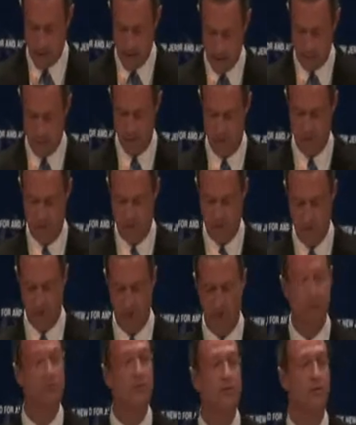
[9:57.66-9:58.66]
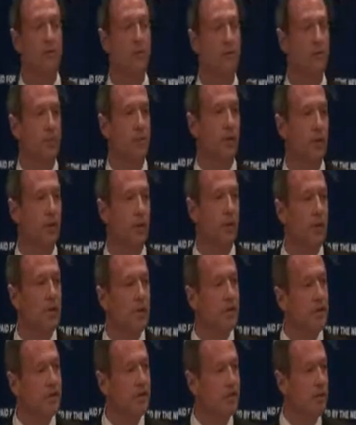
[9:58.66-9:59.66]
tough decisions.
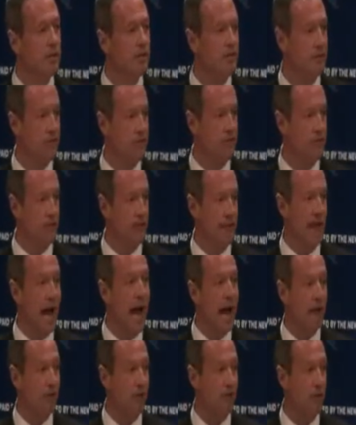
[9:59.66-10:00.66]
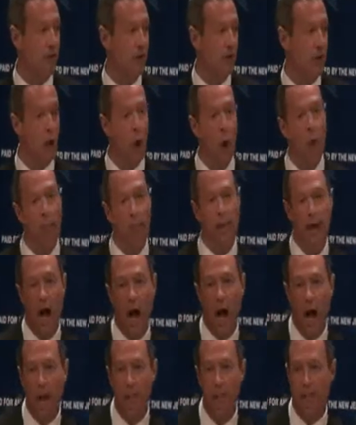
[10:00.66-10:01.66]
The decisions that actually go
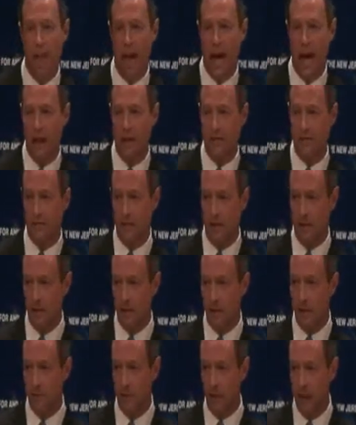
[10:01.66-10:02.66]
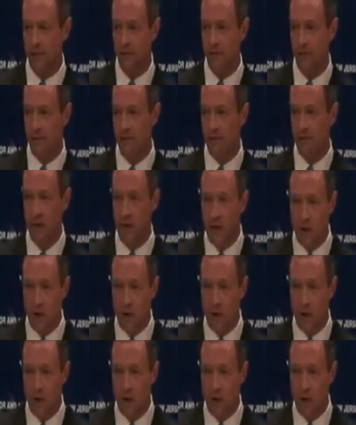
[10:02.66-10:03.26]
beyond balancing the budgets